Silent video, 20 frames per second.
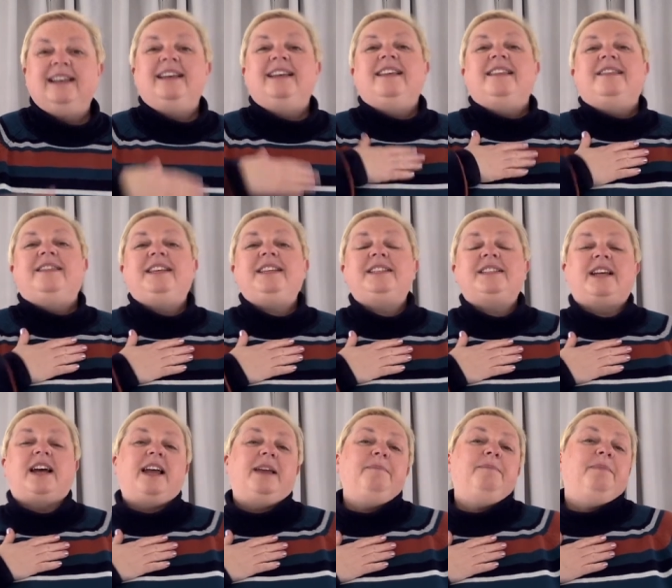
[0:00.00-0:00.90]
This
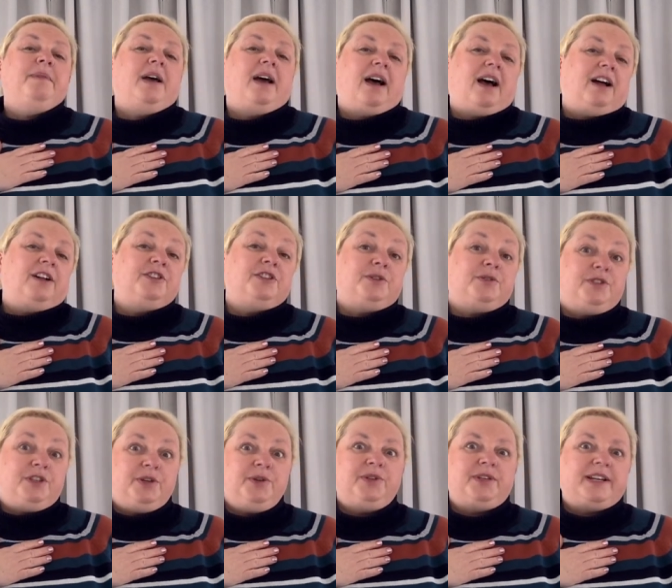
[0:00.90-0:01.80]
time I'll do
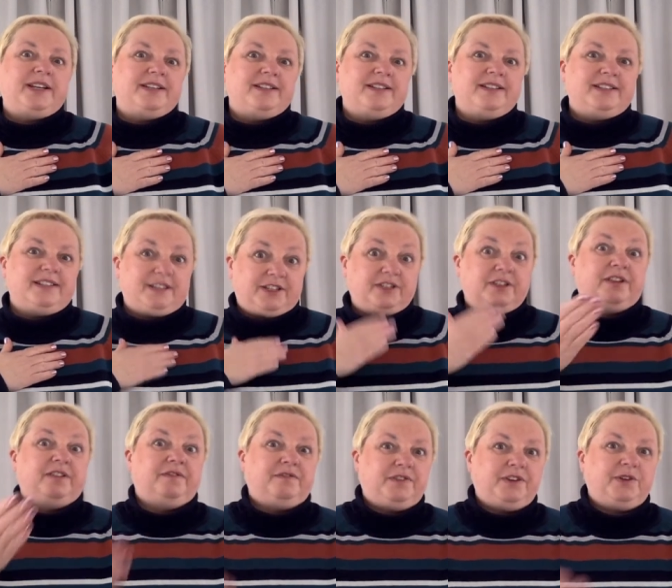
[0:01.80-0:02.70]
two sentences
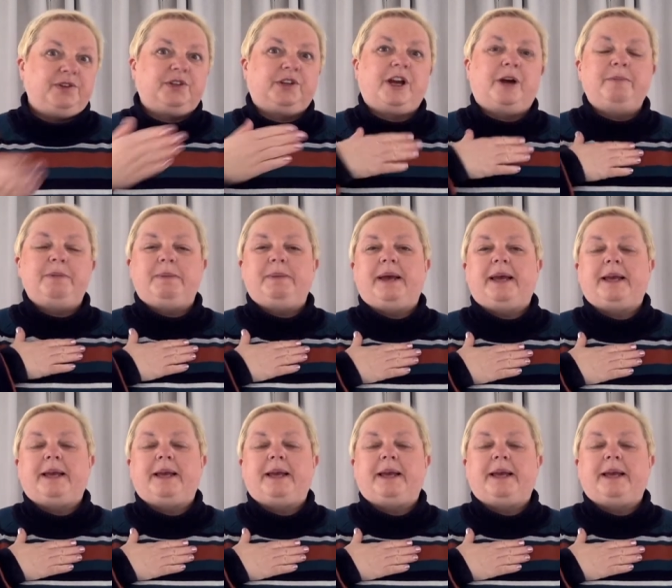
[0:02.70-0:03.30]
for you to copy back.